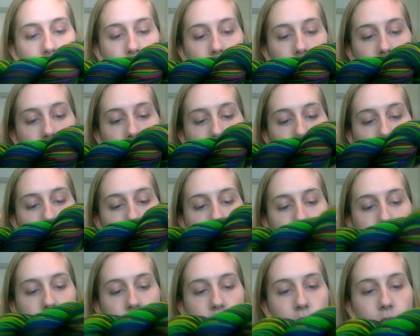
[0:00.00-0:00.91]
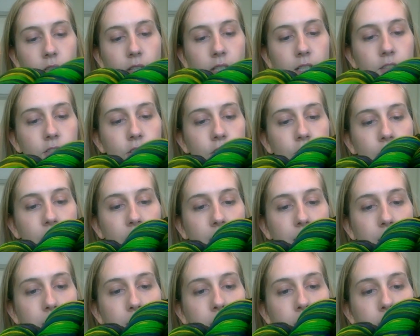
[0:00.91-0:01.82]
100
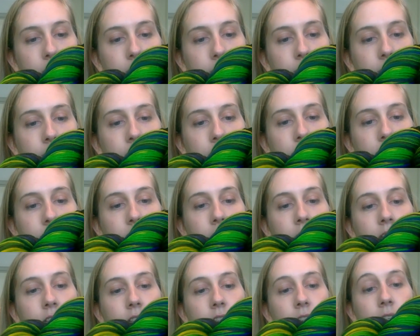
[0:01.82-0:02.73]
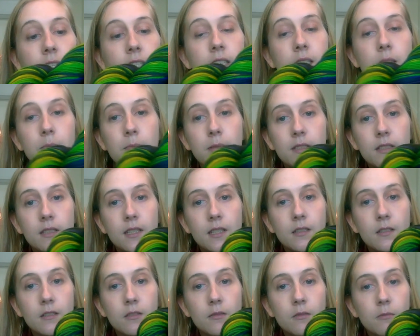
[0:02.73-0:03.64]
grams,
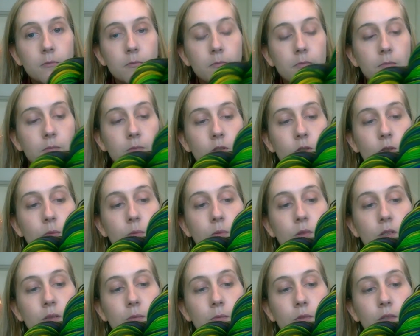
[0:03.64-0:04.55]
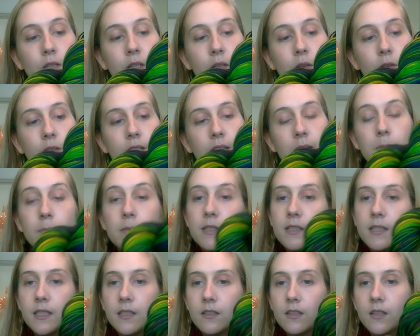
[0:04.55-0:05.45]
90% superwash merino,
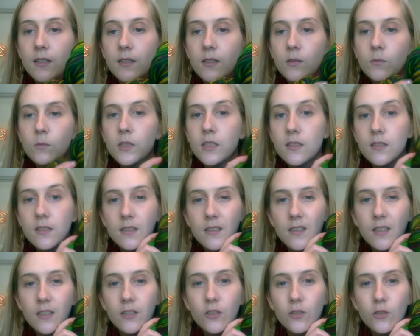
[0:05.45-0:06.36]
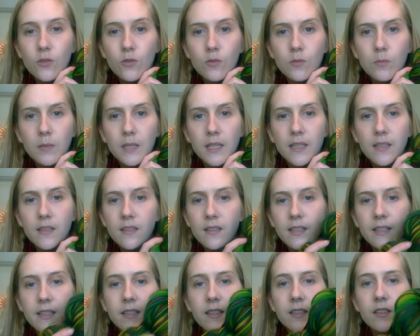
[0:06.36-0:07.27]
10% nylon, which is an unusual blend, I
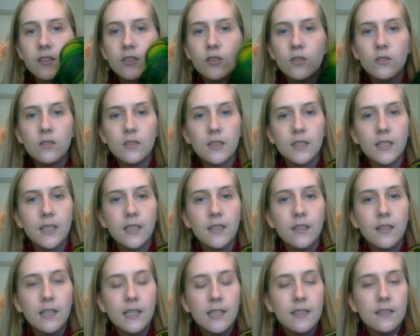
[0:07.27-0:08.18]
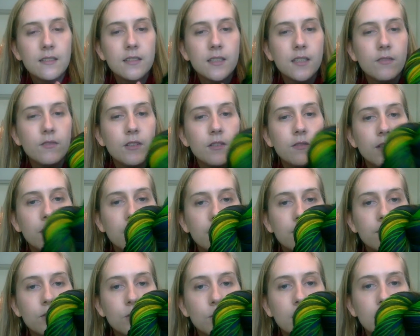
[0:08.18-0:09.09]
think. It's usually
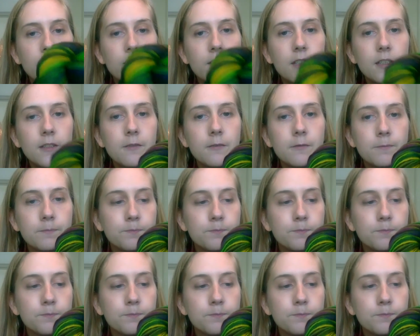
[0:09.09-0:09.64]
75-25,